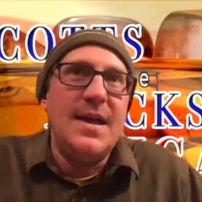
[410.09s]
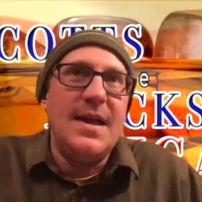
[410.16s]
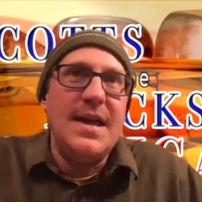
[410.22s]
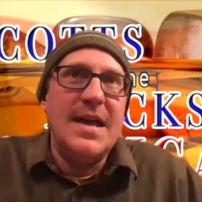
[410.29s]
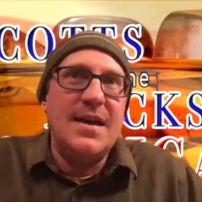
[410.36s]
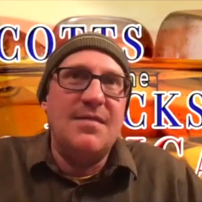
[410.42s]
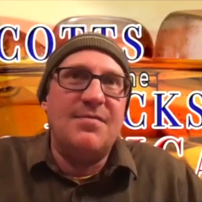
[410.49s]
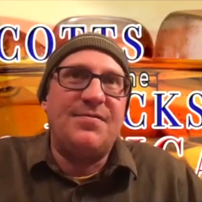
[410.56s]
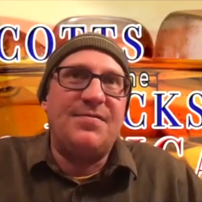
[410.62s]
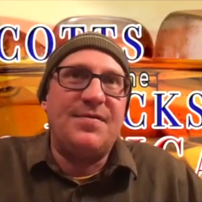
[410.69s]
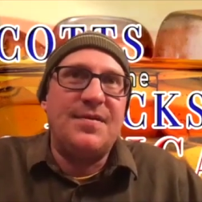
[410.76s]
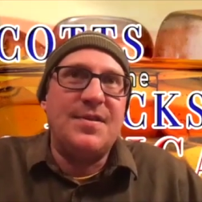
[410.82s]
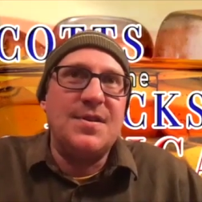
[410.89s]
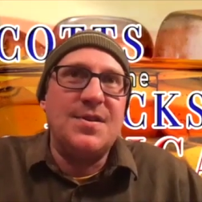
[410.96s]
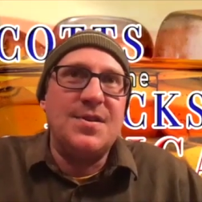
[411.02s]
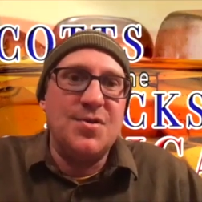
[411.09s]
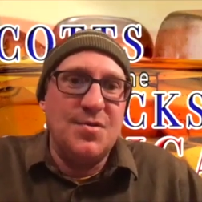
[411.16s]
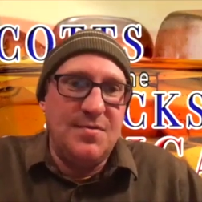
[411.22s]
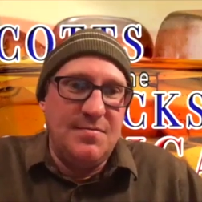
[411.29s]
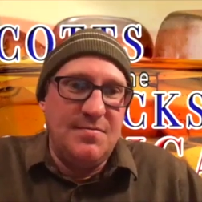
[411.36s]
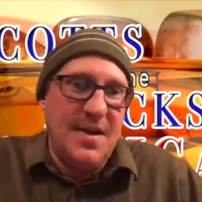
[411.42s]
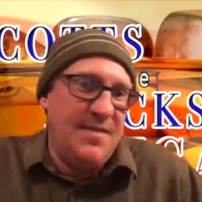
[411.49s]
if
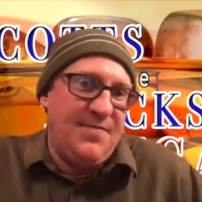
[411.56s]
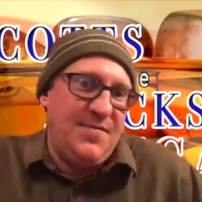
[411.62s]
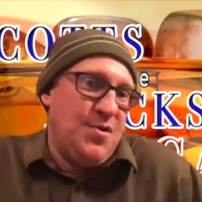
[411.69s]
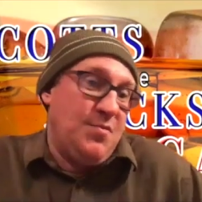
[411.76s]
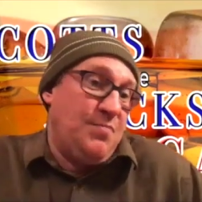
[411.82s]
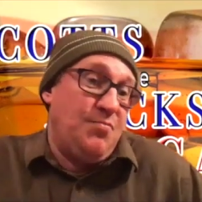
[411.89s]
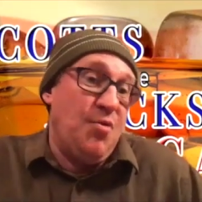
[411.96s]
your